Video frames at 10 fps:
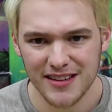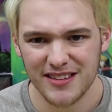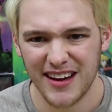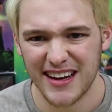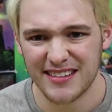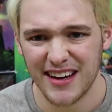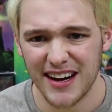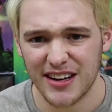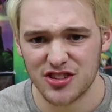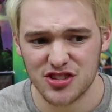so I guess I
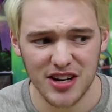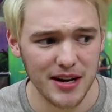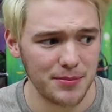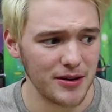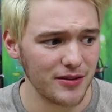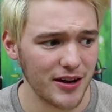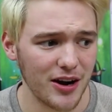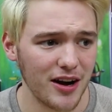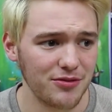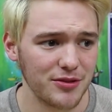gotta just try to peel that
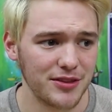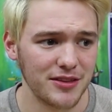off